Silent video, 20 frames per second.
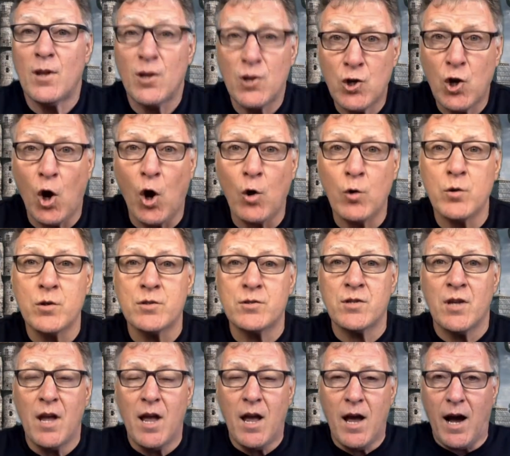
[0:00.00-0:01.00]

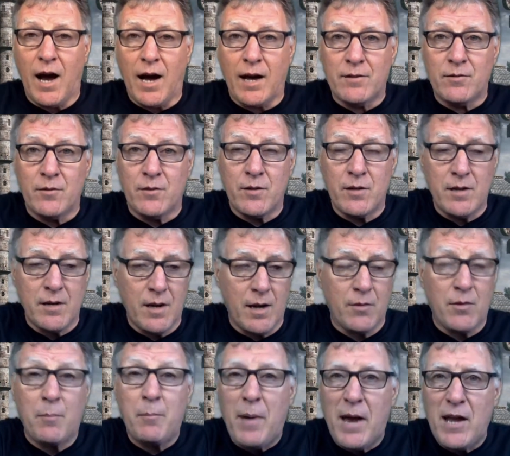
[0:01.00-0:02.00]
cogs and the uh,
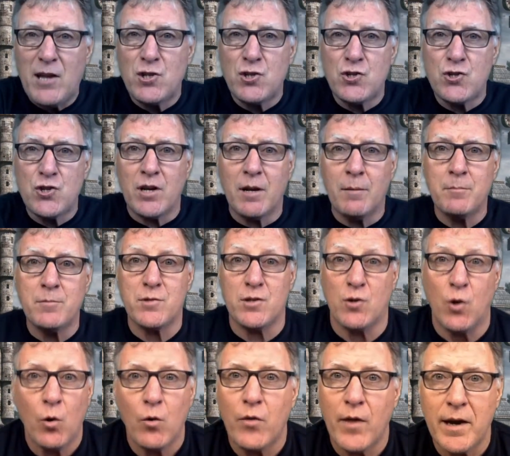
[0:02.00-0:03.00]
the pendulums and
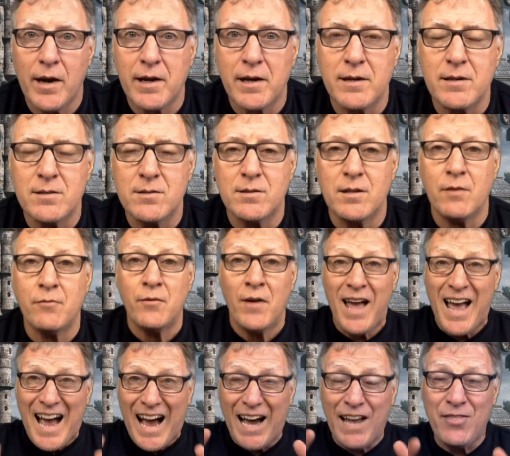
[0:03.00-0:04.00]
all that kind of stuff.
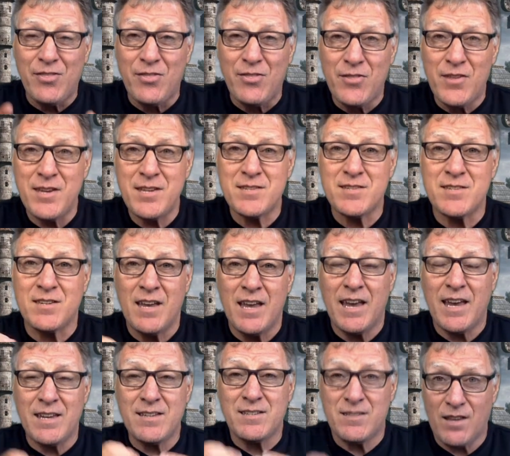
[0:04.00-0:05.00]
And this
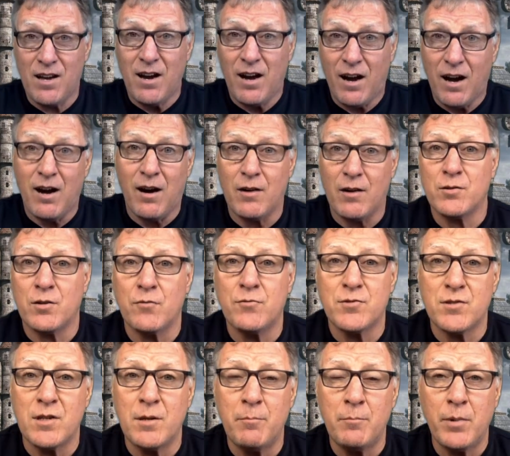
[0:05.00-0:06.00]
is the heart of
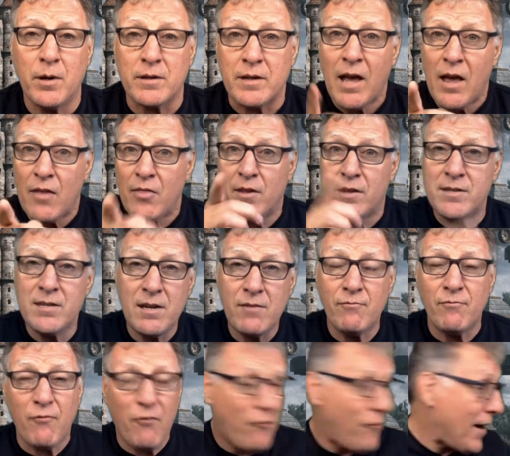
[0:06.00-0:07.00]
steampunk. There's
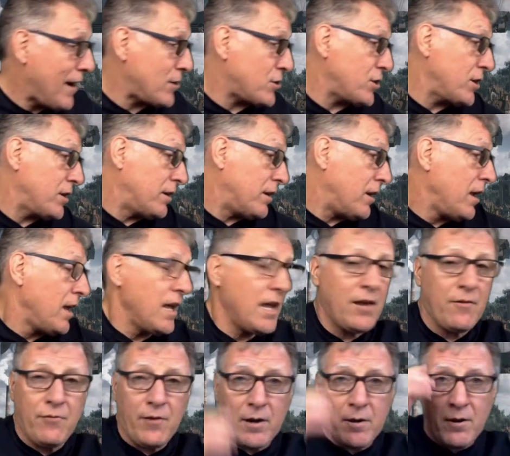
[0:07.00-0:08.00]
even fashion.
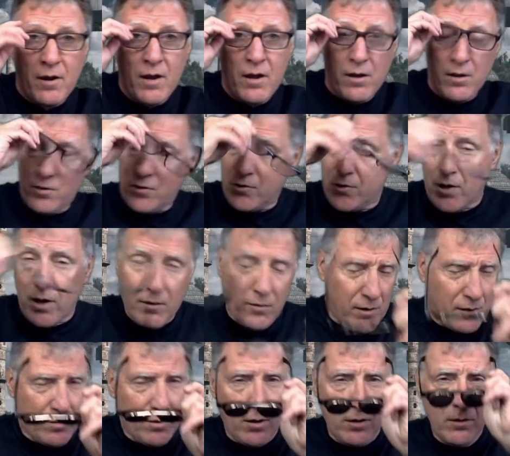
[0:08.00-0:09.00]
If I check
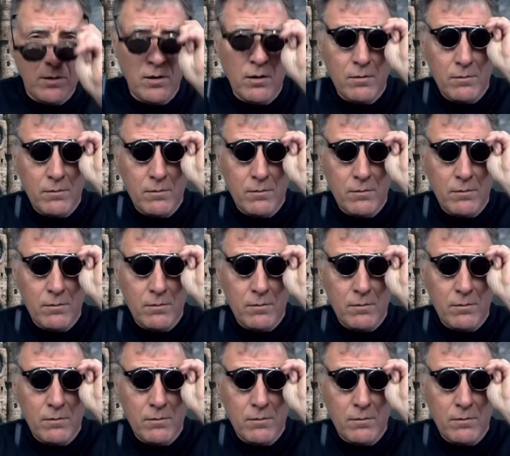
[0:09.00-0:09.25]
this on,